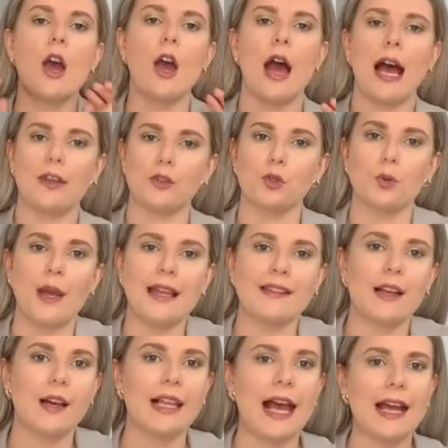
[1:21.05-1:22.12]
As always,
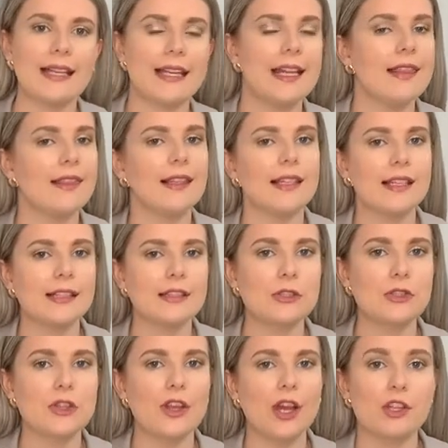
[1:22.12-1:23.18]
I'll add in the links
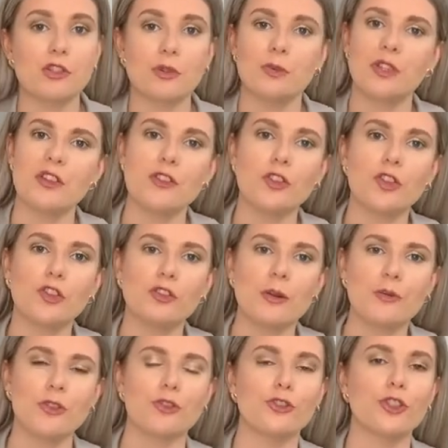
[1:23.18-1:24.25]
to the items in the
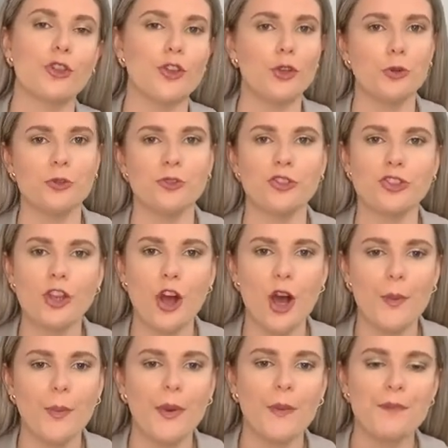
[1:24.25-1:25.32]
description so that you can
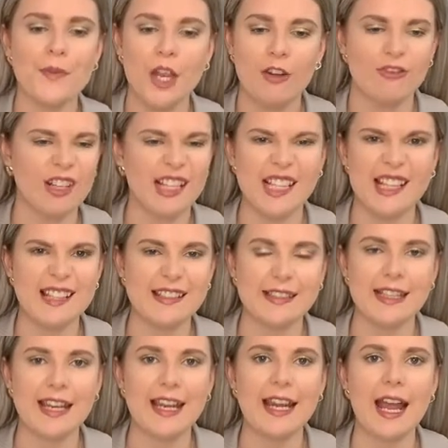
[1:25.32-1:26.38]
shop really easily.